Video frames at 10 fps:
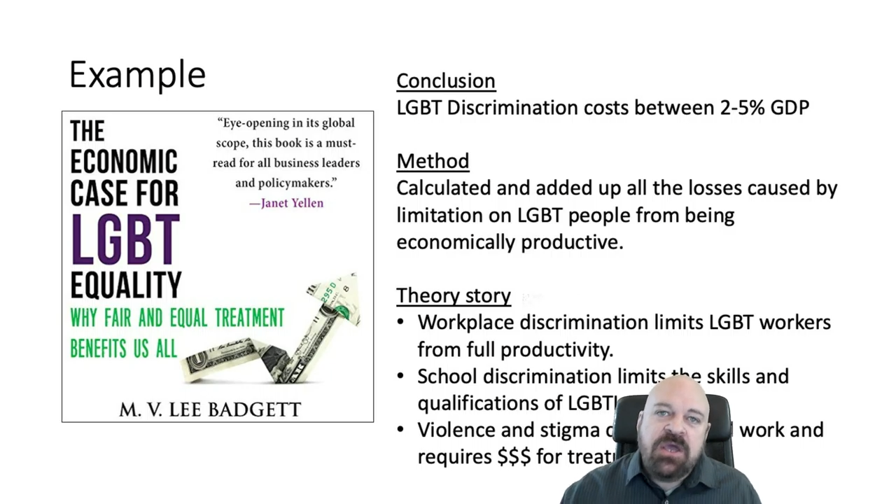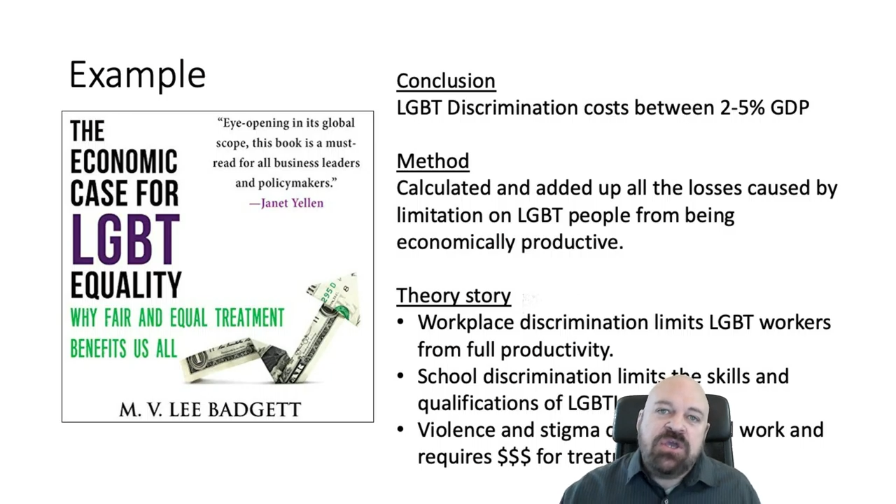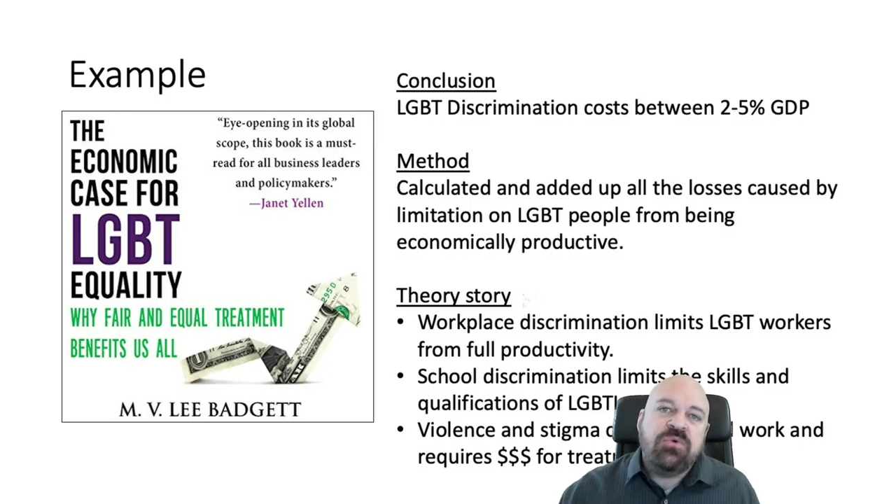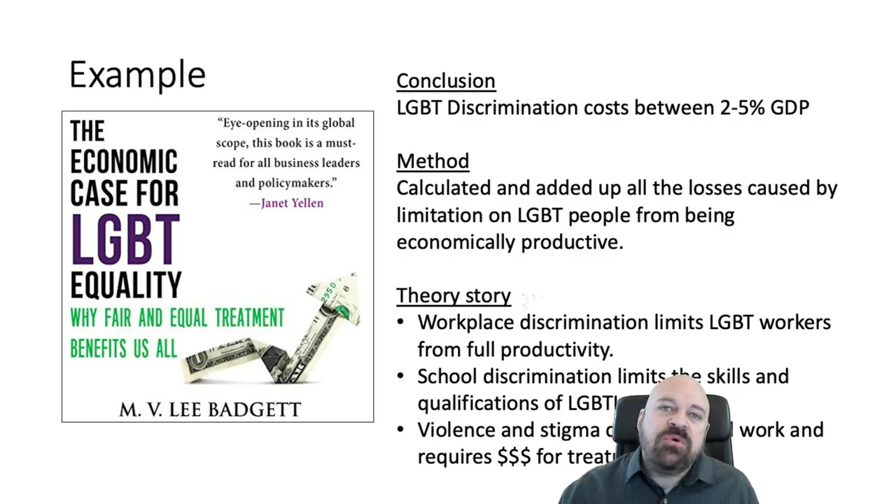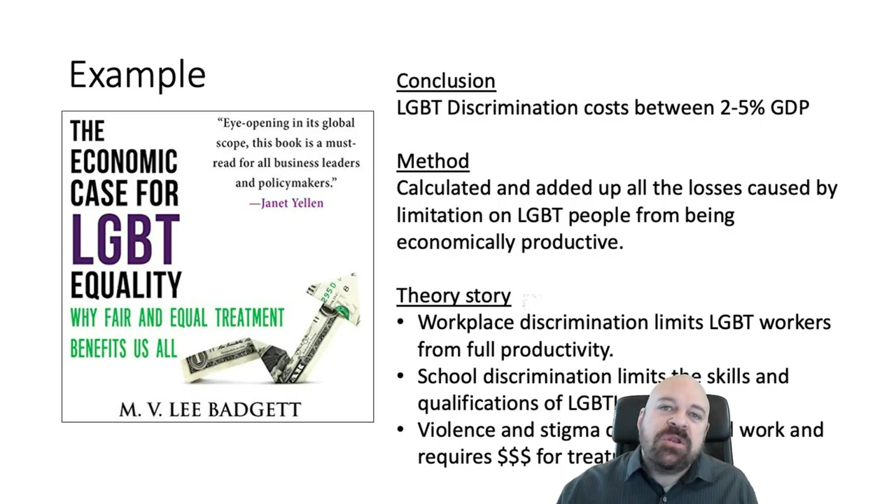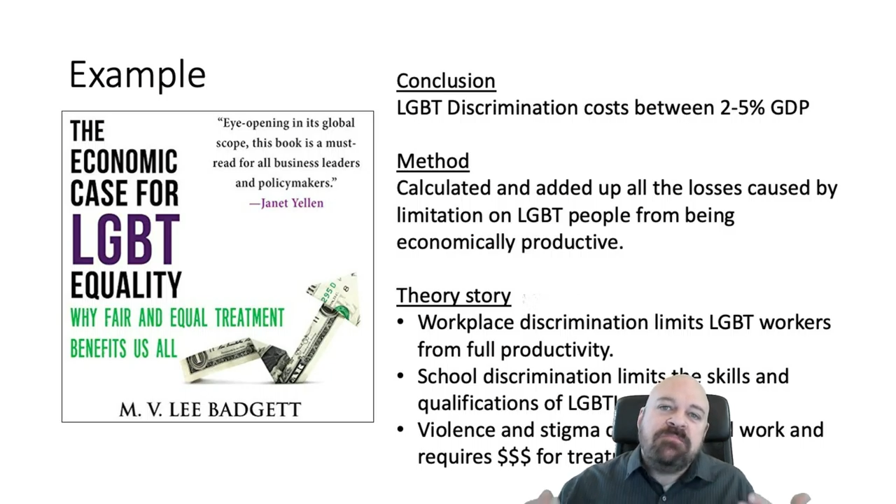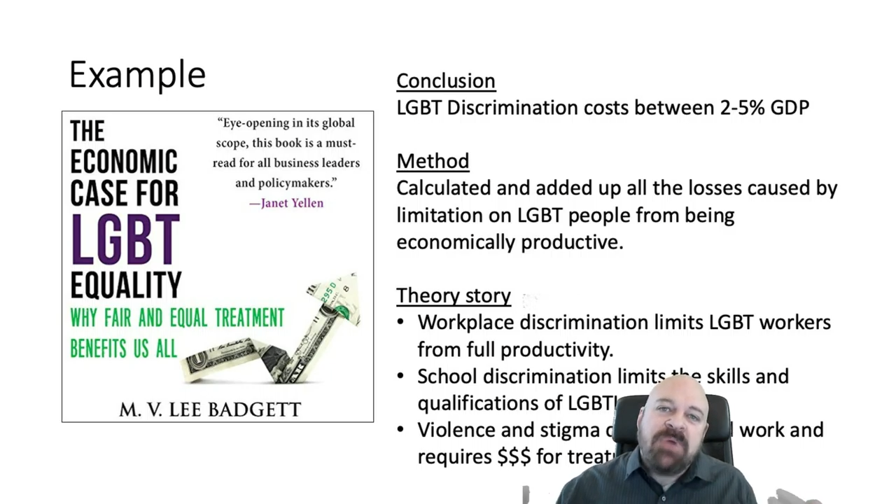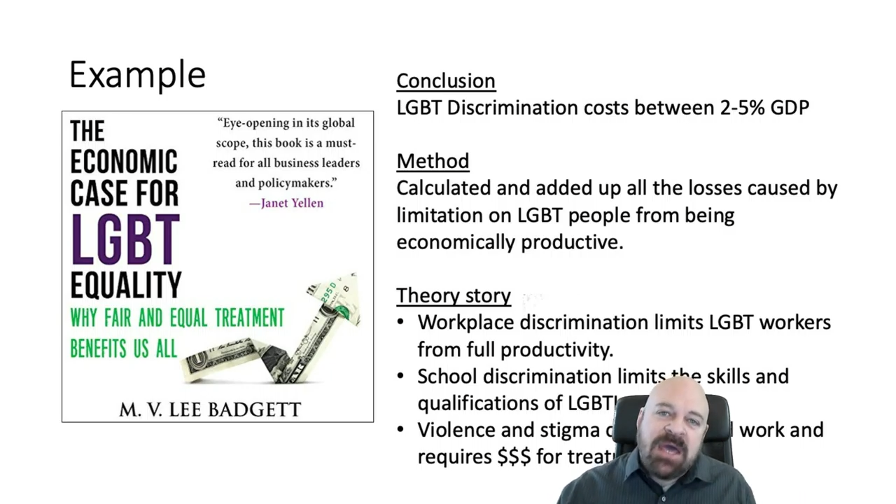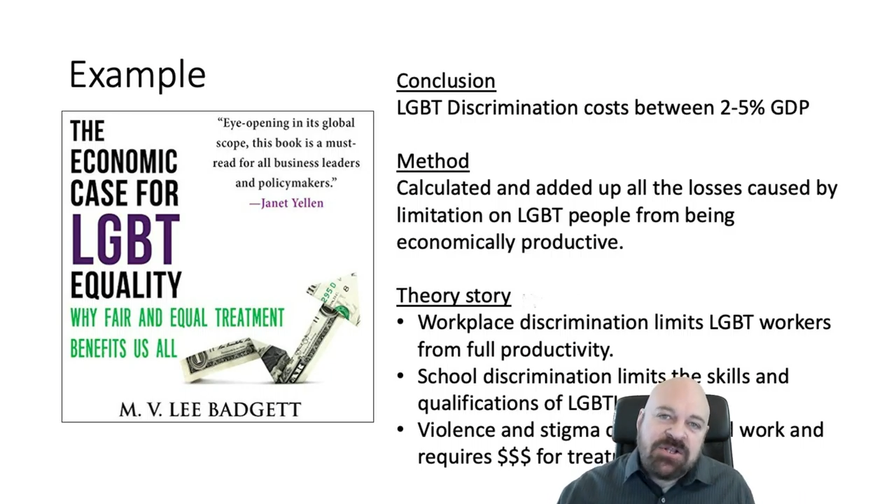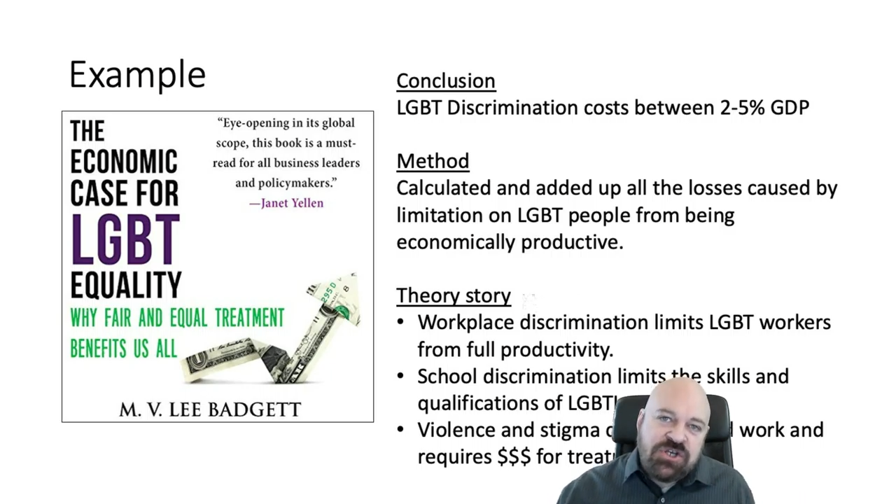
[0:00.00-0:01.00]
You can
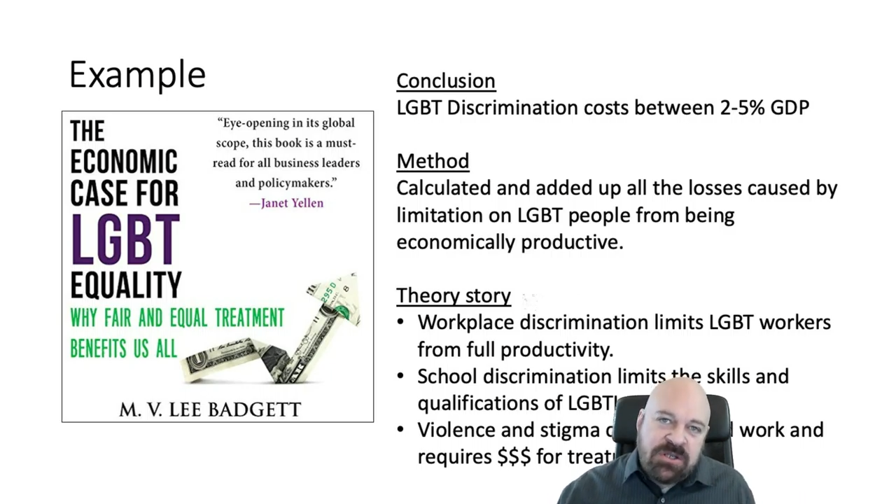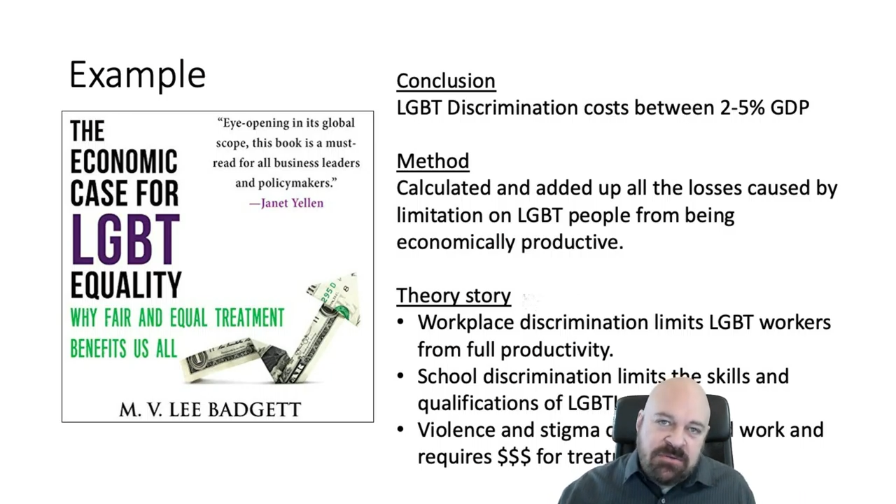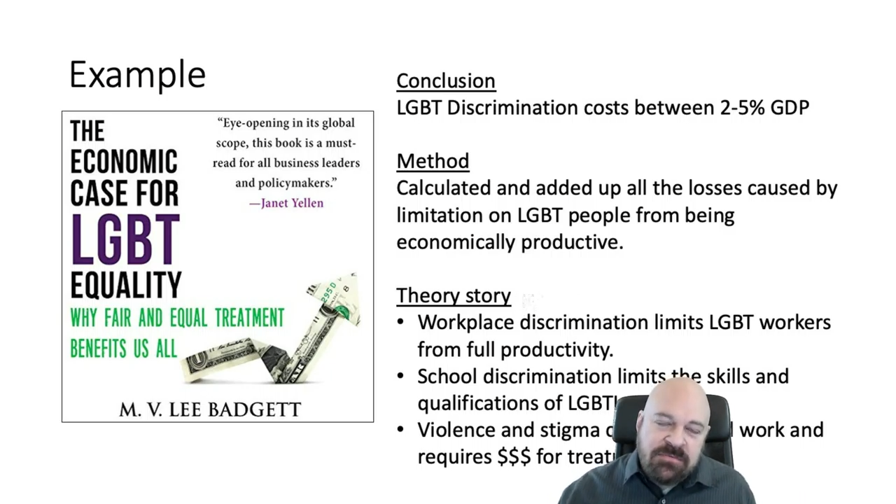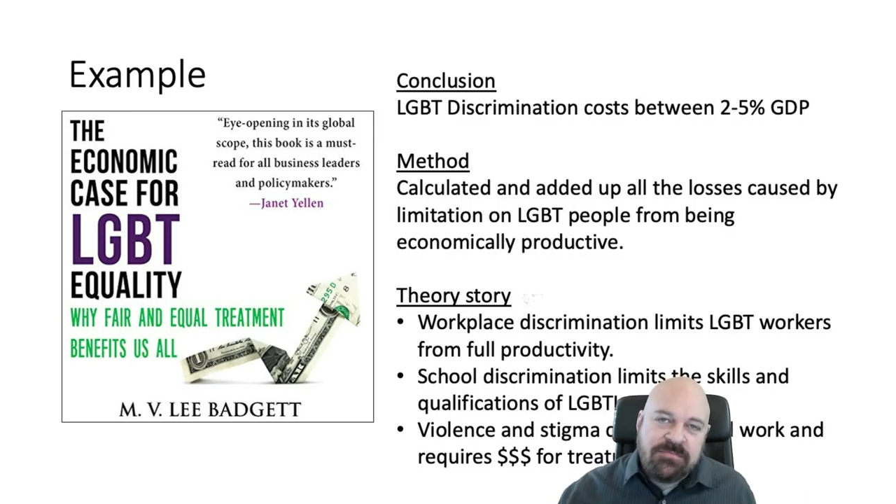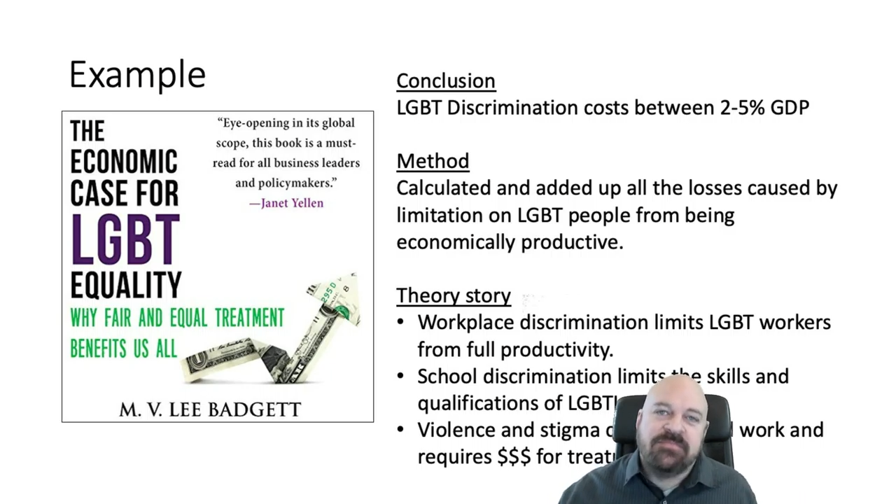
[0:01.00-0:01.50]
imagine